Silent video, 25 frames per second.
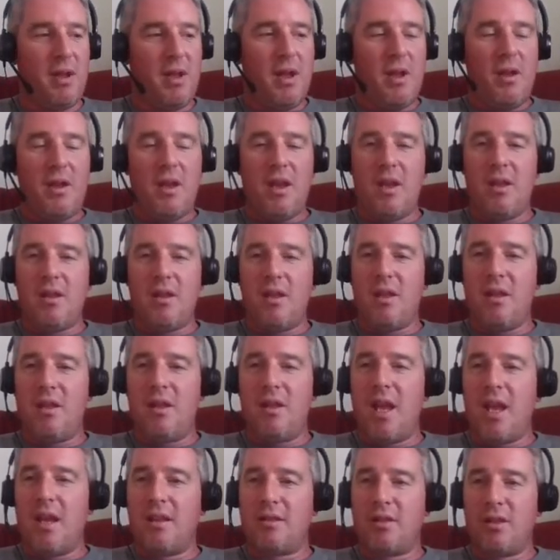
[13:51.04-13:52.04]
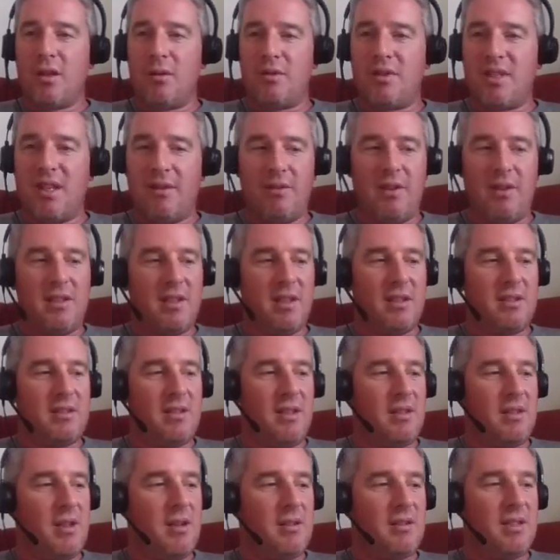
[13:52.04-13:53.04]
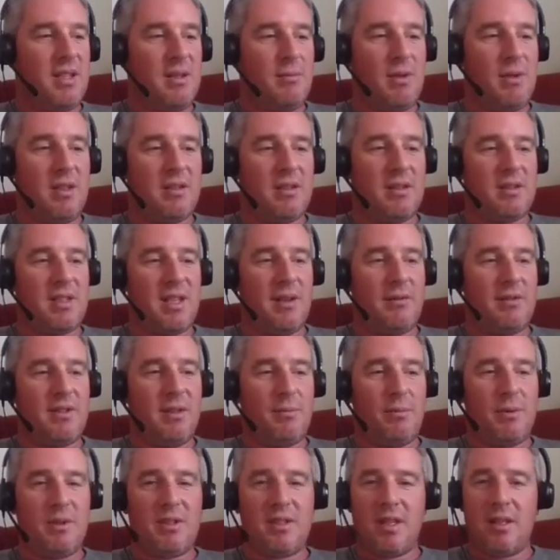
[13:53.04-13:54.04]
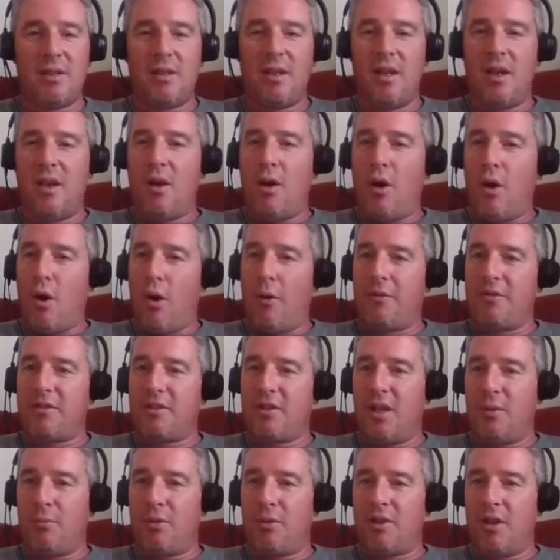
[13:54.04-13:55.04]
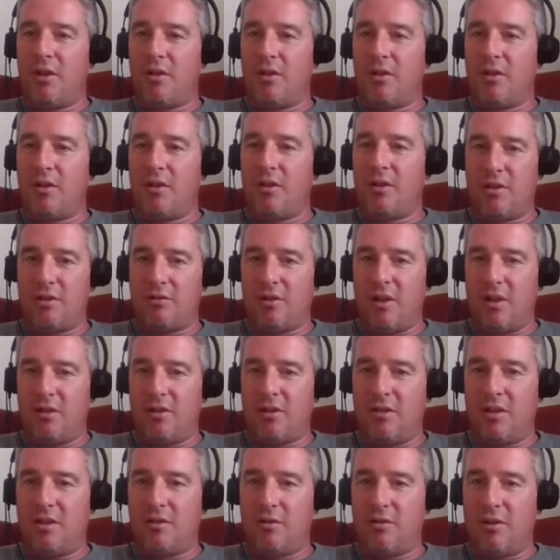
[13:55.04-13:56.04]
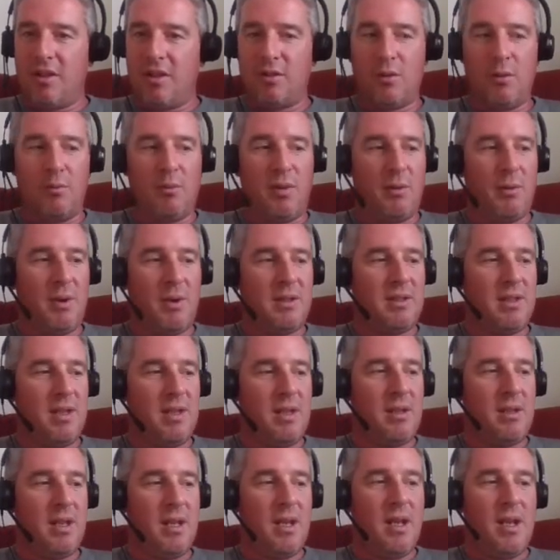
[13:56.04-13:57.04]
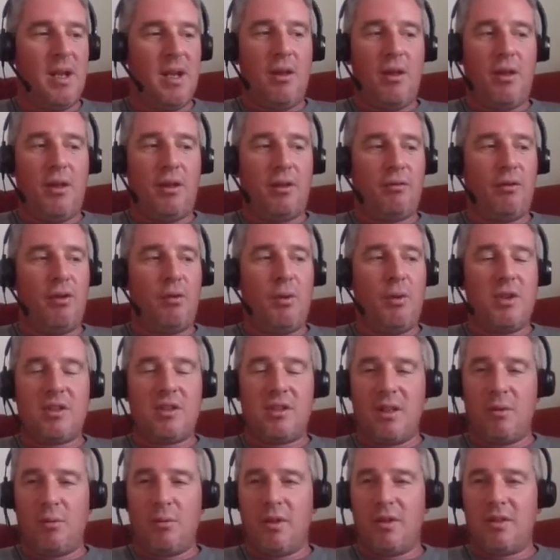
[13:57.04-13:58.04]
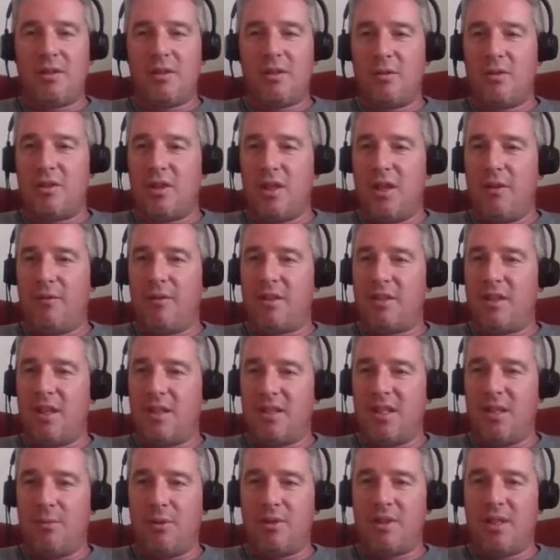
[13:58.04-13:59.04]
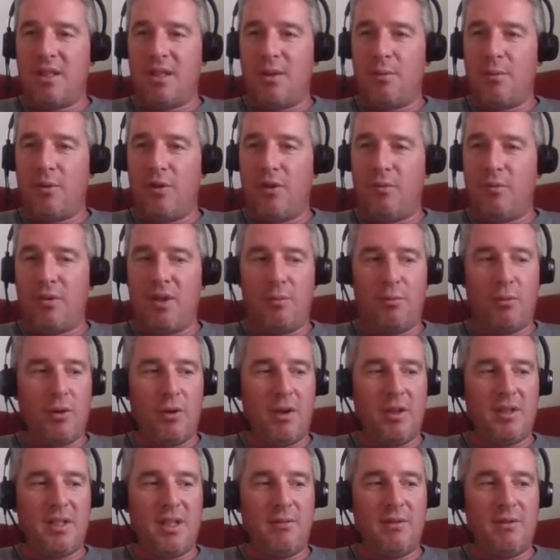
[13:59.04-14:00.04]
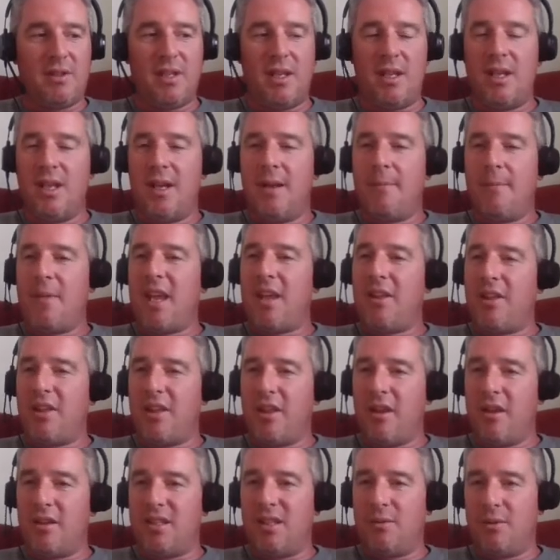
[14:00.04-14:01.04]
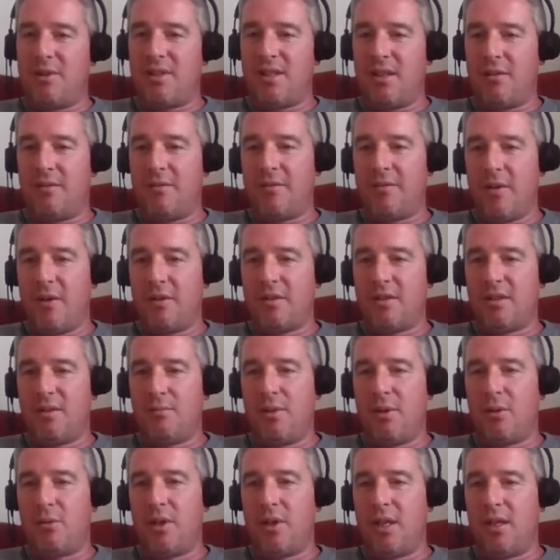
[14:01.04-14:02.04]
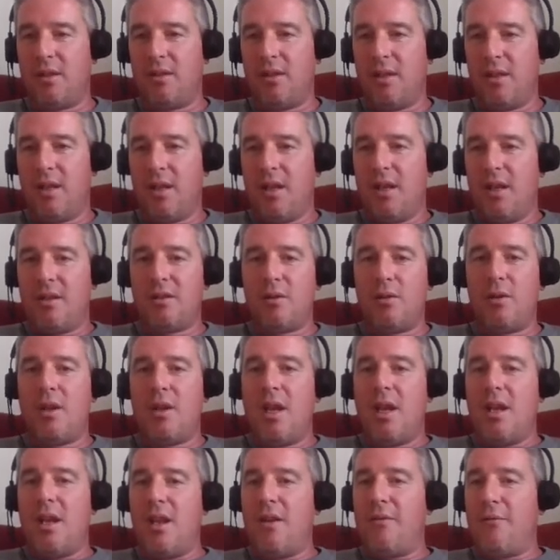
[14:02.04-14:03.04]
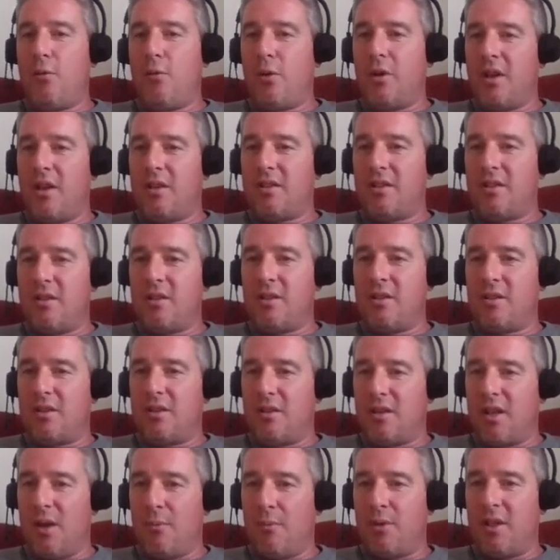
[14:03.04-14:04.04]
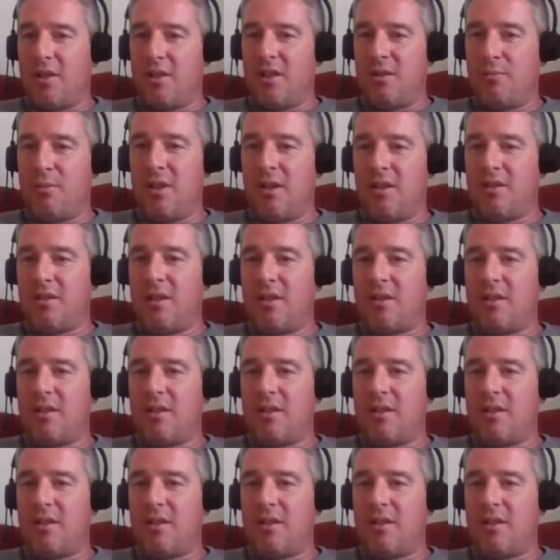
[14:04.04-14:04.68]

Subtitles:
in their terms, 70-60-30 means a 70% off-site production at the end of the strategy they're trying to implement here, through which they want to achieve a 60% improvement in productivity and 30% faster building. So if organizations and companies as big as this